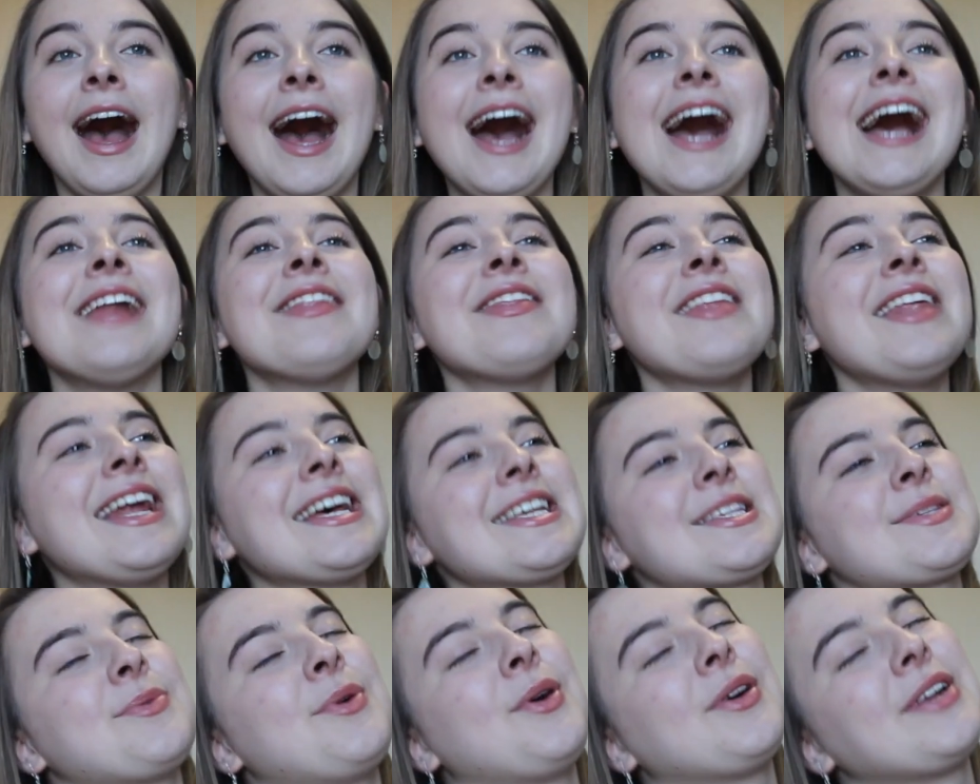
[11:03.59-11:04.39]
And the
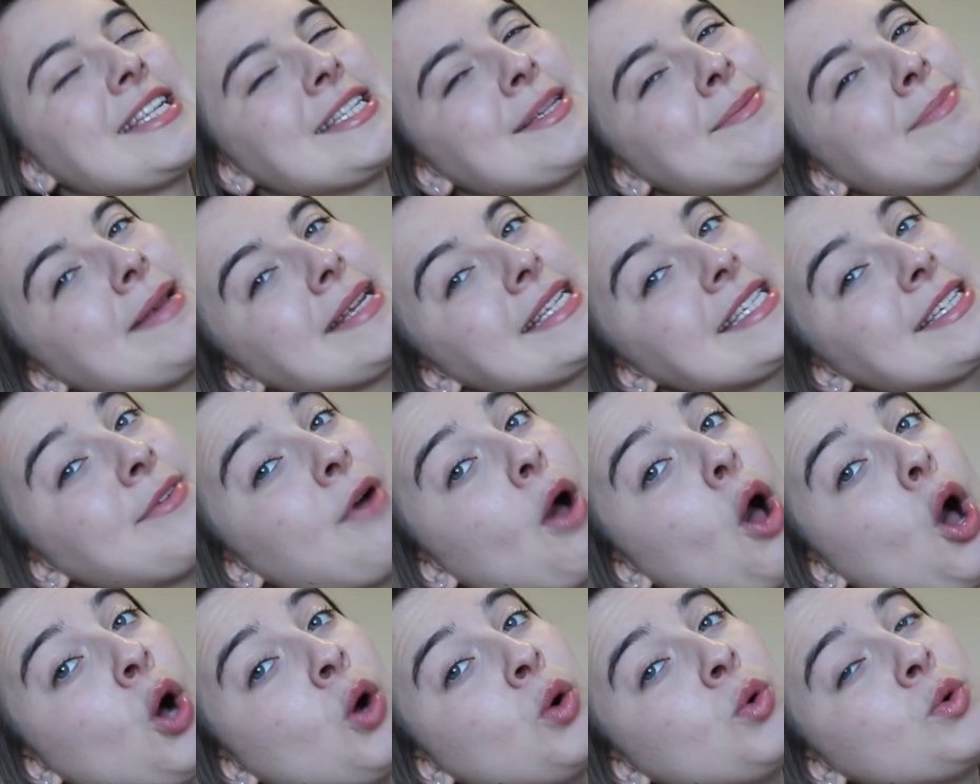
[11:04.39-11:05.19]
last one is a bit of
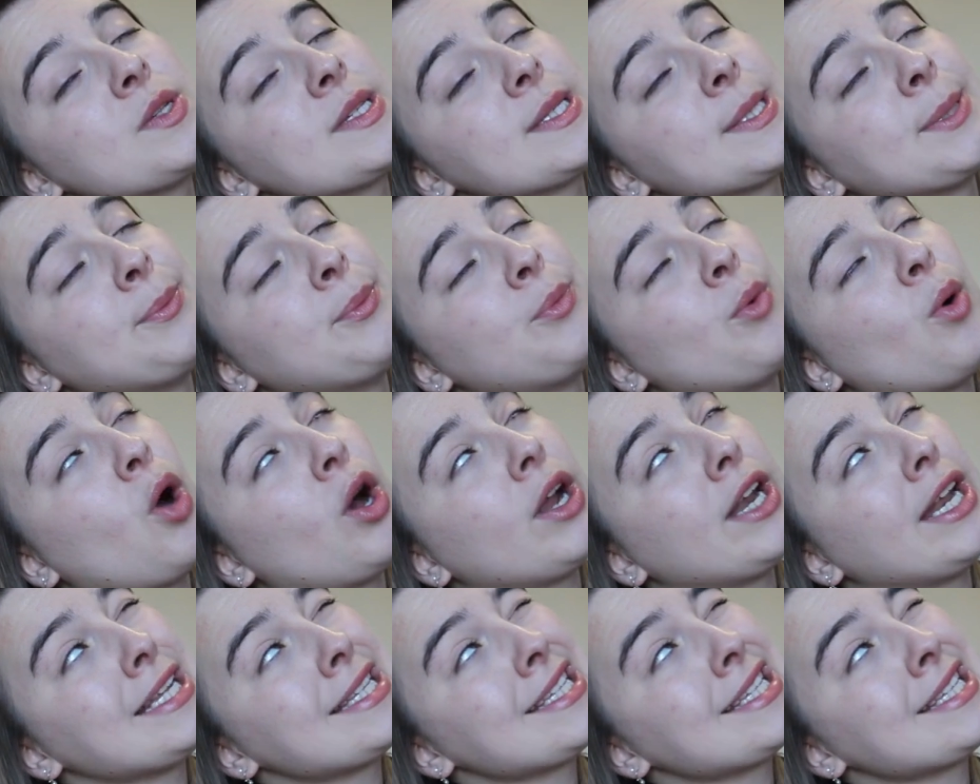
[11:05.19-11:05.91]
a wholesome one.